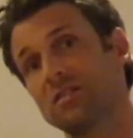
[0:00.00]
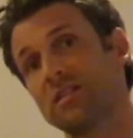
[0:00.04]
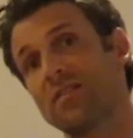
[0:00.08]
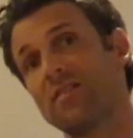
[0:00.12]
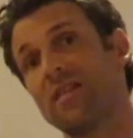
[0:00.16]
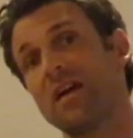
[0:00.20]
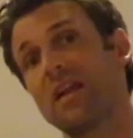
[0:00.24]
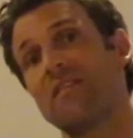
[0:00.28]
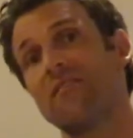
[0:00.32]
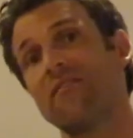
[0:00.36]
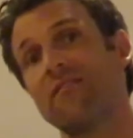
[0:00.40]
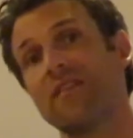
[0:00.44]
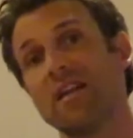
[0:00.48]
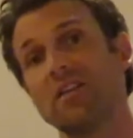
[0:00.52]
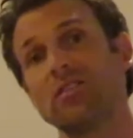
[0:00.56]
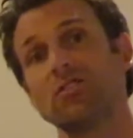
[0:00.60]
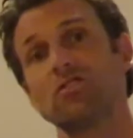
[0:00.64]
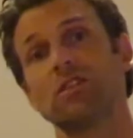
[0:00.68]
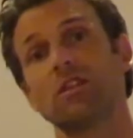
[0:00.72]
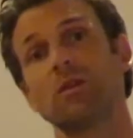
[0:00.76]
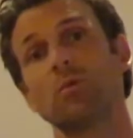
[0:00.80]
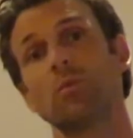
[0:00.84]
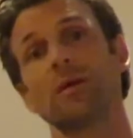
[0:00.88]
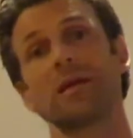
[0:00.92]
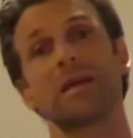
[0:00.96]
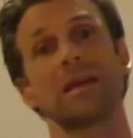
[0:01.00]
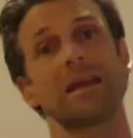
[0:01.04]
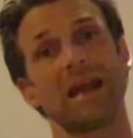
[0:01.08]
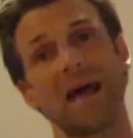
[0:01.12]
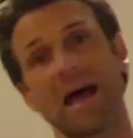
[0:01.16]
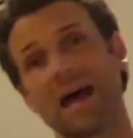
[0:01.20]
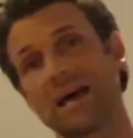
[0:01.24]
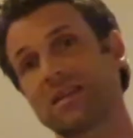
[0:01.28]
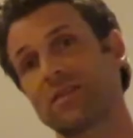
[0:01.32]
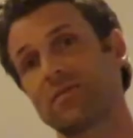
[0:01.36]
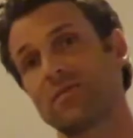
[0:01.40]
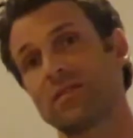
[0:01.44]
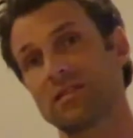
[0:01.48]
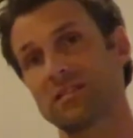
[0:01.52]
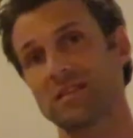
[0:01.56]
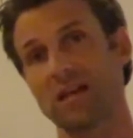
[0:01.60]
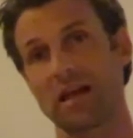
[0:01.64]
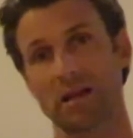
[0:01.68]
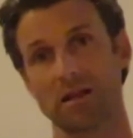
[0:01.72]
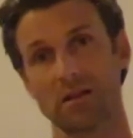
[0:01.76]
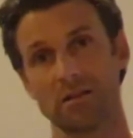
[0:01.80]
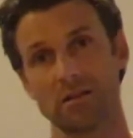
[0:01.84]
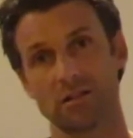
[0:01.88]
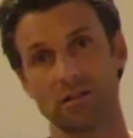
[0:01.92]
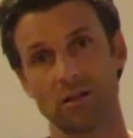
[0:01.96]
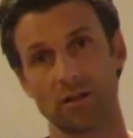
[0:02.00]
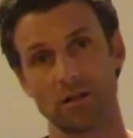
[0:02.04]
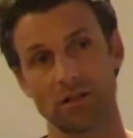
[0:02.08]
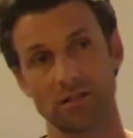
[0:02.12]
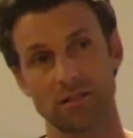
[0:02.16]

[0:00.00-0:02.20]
and then eventually we can add in the second turn.